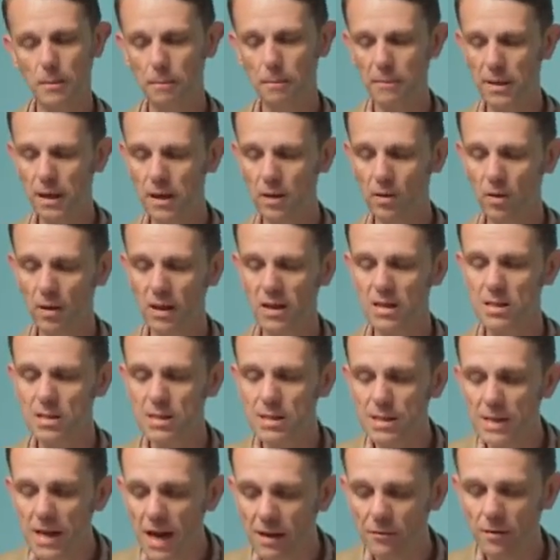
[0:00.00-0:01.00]
an appeal
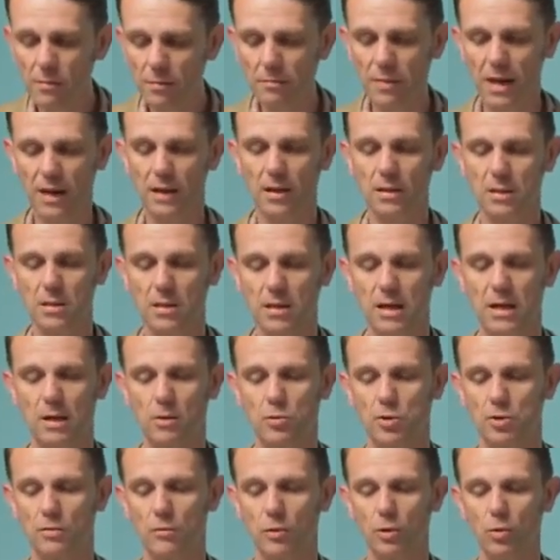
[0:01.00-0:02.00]
is never made to the
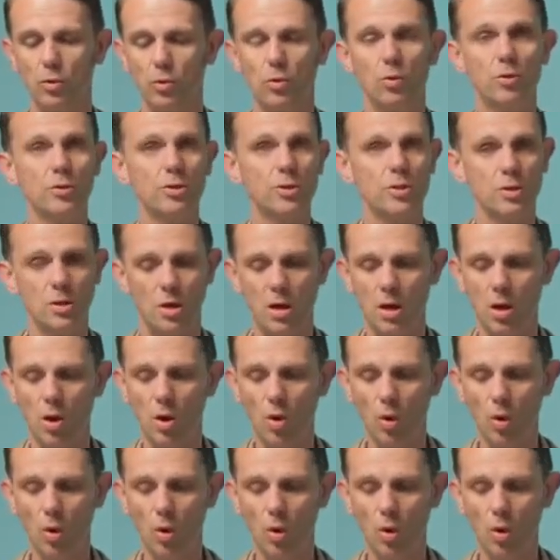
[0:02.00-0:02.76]
House of Lords,